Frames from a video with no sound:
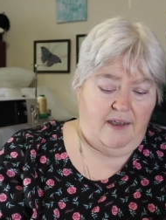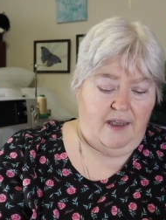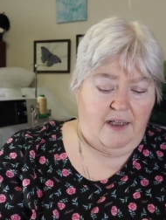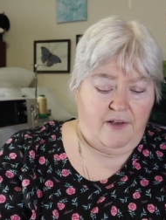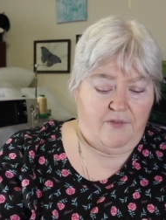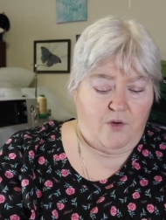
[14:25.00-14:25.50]

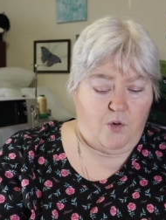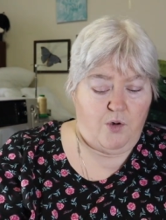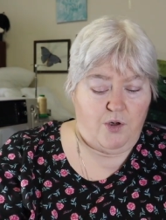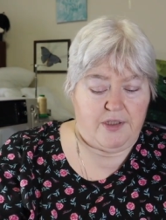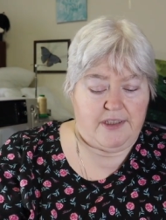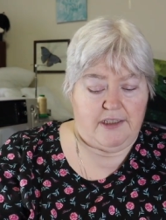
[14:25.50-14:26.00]
And of
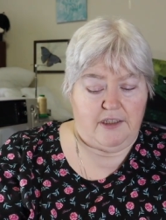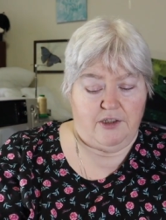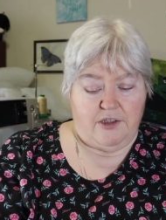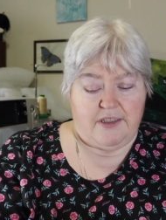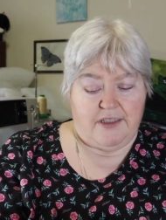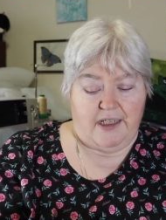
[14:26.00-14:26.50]
course it
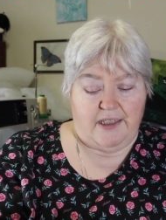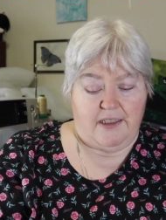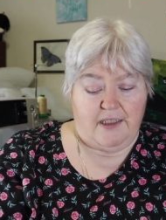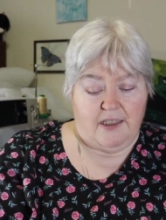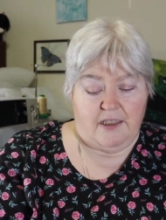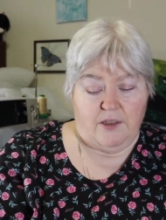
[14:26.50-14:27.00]
looks like
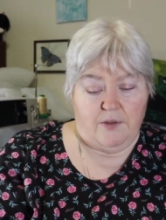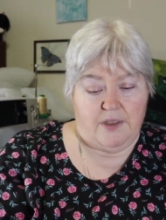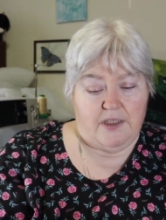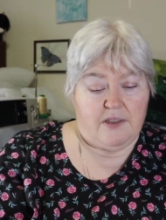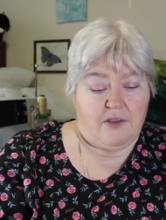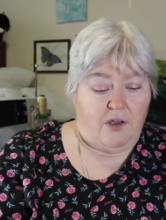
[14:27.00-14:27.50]
yellow
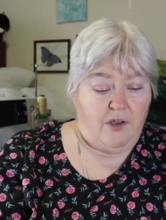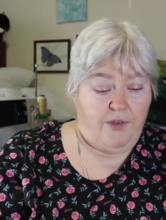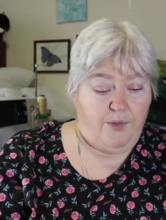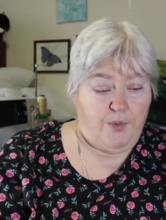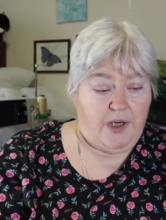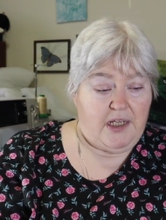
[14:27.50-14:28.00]
is all
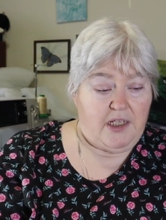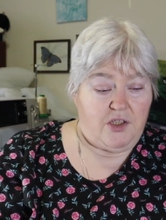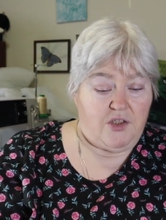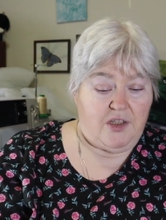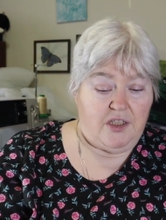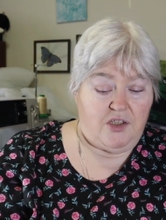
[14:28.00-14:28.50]
the
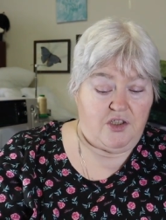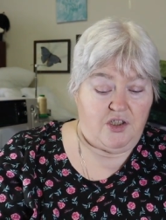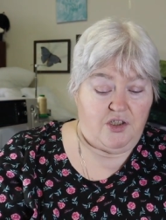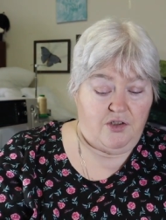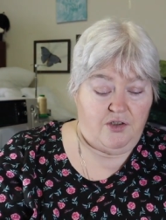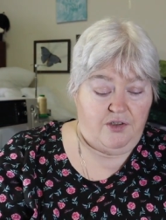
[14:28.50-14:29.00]
rage this
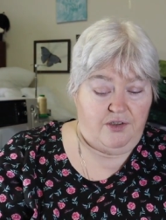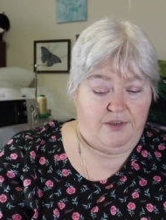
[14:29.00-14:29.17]
year.